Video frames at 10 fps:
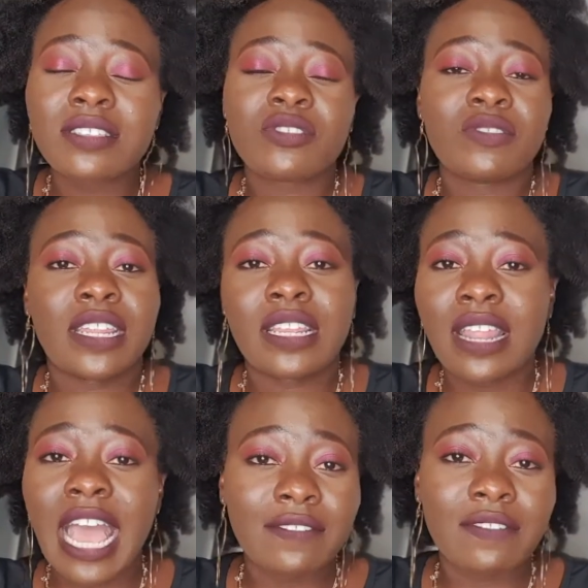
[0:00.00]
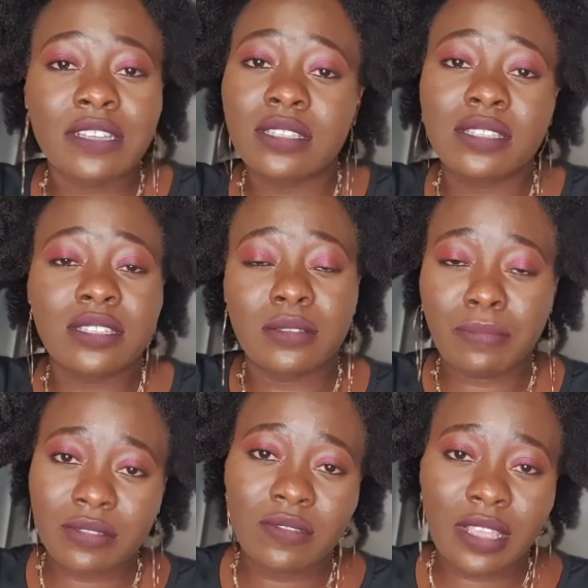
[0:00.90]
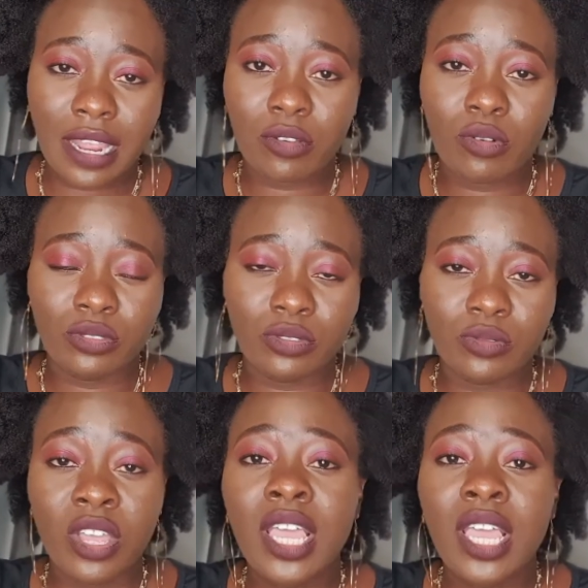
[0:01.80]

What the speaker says: should I need advice, this is the person that I go to.